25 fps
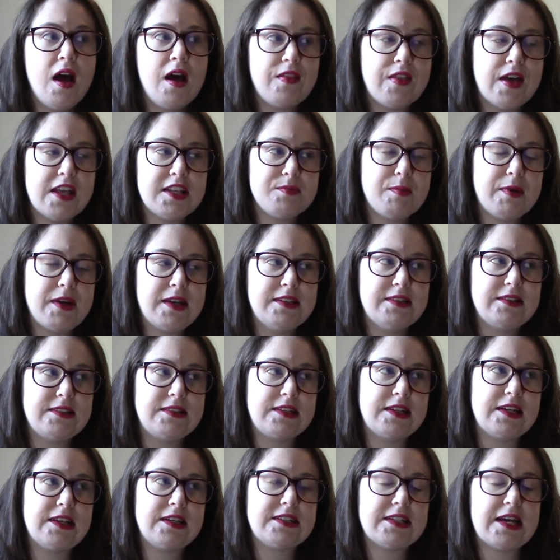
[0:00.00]
That's my
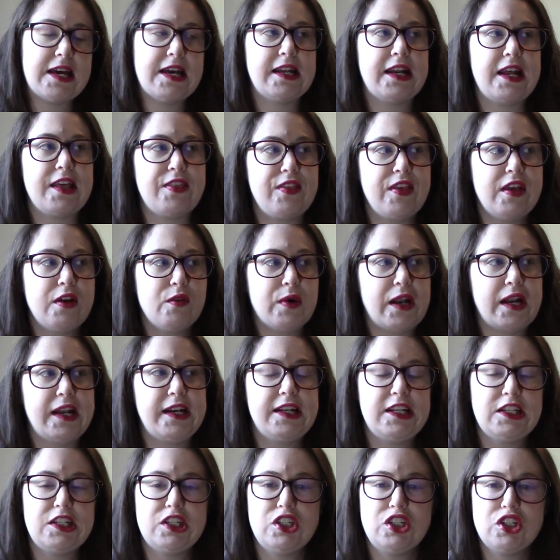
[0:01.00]
instinct. And I think what I
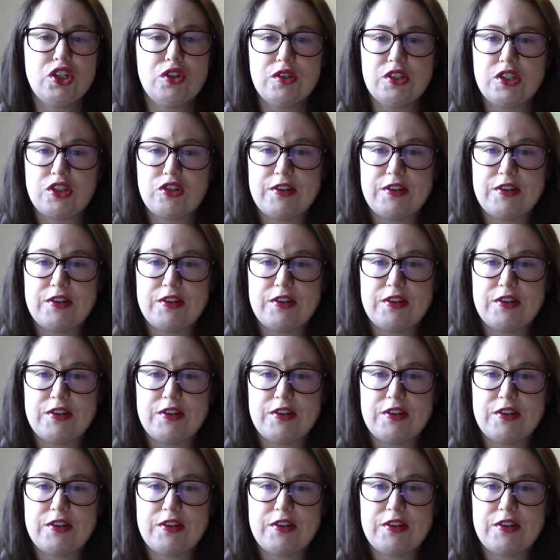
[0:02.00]
need to do is